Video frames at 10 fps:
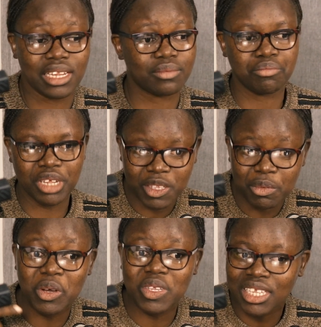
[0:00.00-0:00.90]
That it's
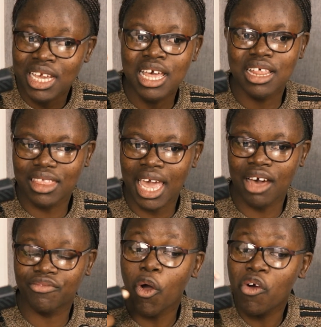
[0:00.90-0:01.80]
because they
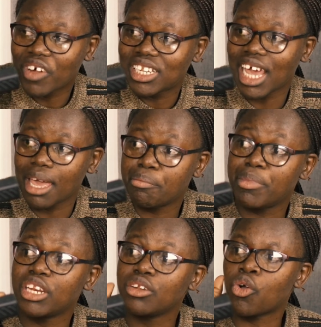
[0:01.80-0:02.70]
have over time
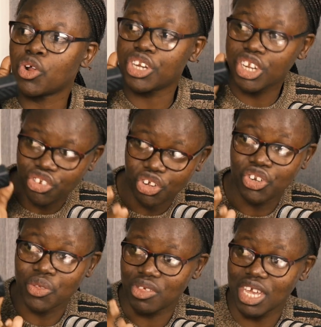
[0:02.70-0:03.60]
been
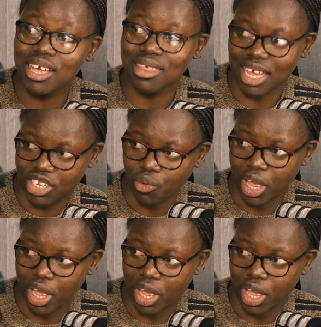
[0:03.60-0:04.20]
conditioned to think that